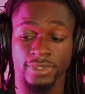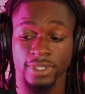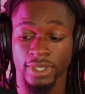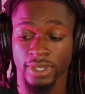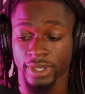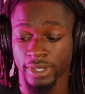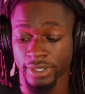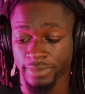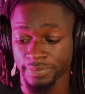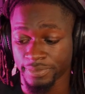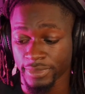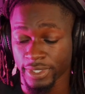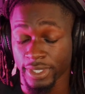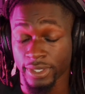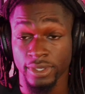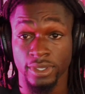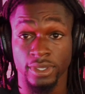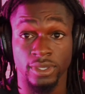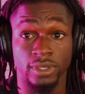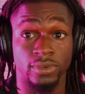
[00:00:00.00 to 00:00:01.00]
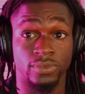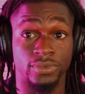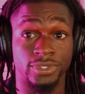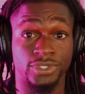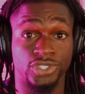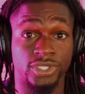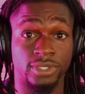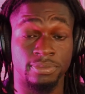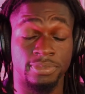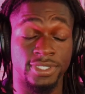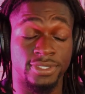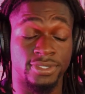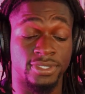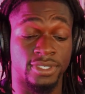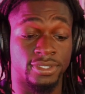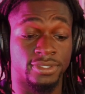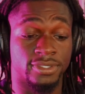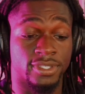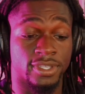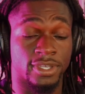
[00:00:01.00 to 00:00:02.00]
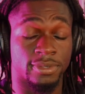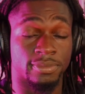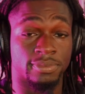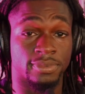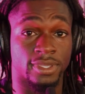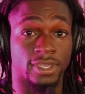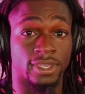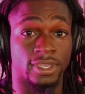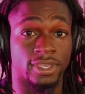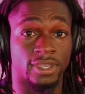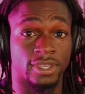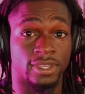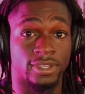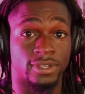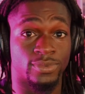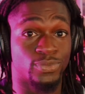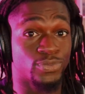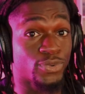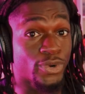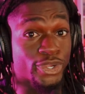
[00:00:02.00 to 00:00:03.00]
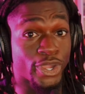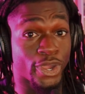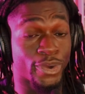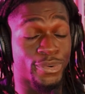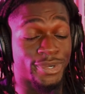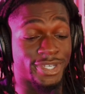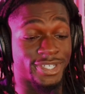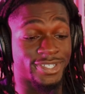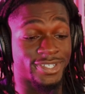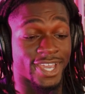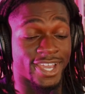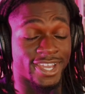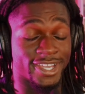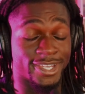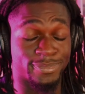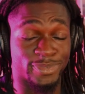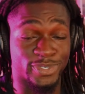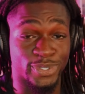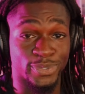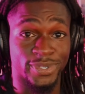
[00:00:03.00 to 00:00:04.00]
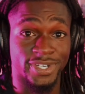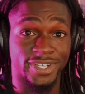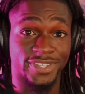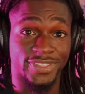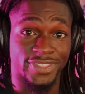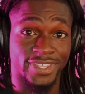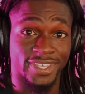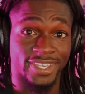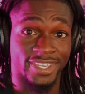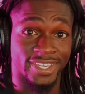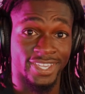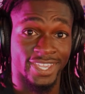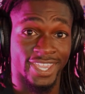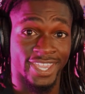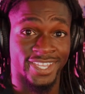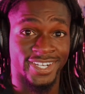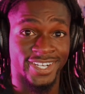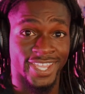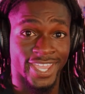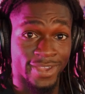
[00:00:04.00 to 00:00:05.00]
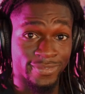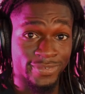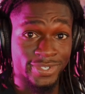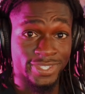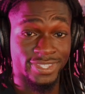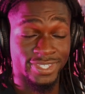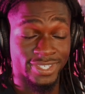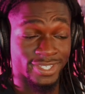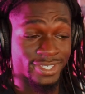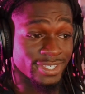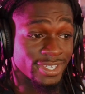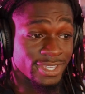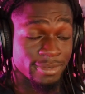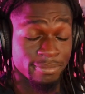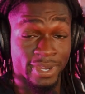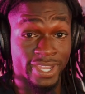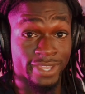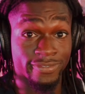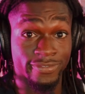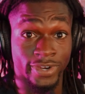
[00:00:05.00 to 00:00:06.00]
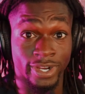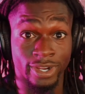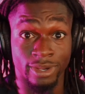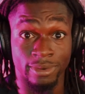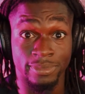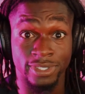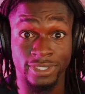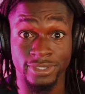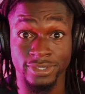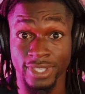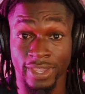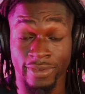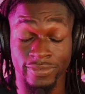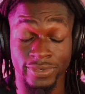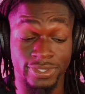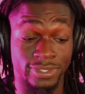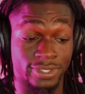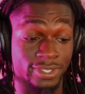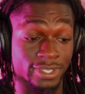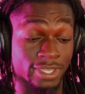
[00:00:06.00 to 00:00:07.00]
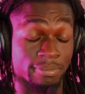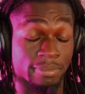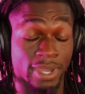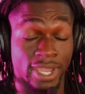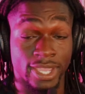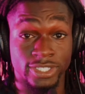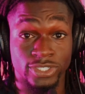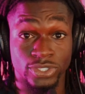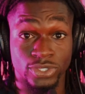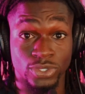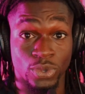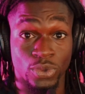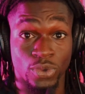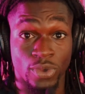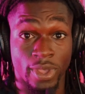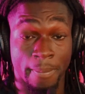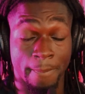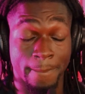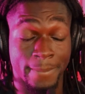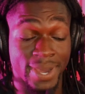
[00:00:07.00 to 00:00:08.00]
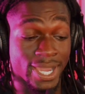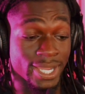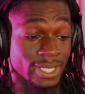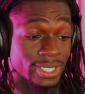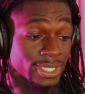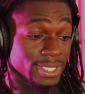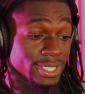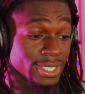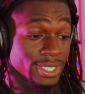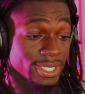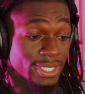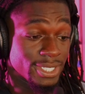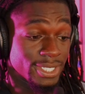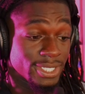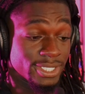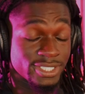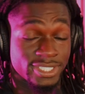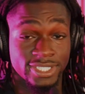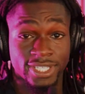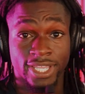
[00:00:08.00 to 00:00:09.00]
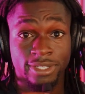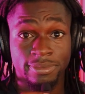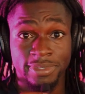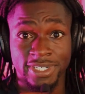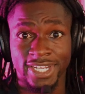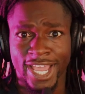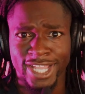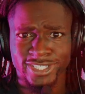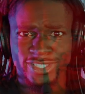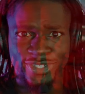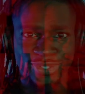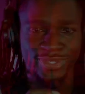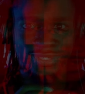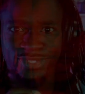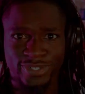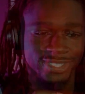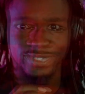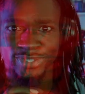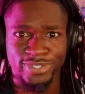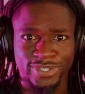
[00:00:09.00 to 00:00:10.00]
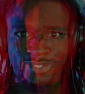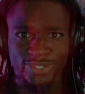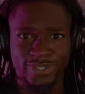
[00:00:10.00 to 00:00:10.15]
All right. We should be synced up and we're going. I am doing the thing, and everything in my environment, everything in my soul and body is telling me not to do this.